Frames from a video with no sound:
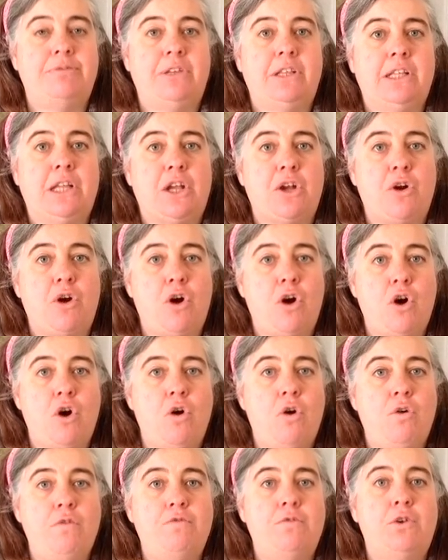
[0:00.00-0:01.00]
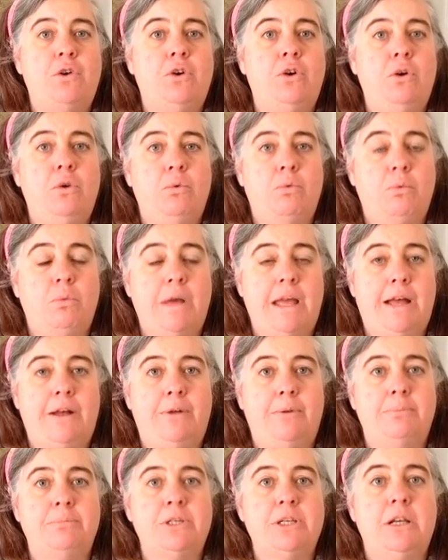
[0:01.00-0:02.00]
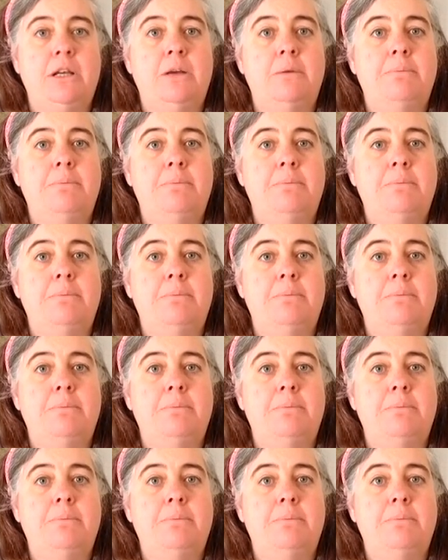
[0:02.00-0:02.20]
feeling overwhelmed